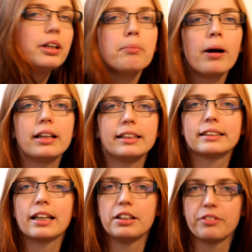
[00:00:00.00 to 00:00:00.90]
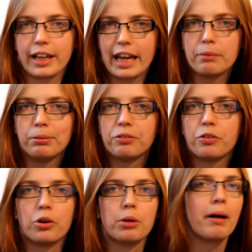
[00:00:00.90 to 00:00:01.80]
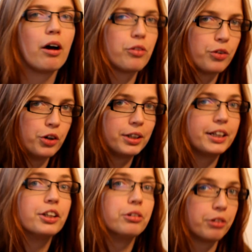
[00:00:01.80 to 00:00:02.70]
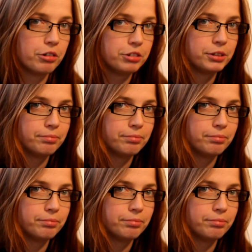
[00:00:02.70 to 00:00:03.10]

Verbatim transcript: can buy this kind of a cable for about 30 euros.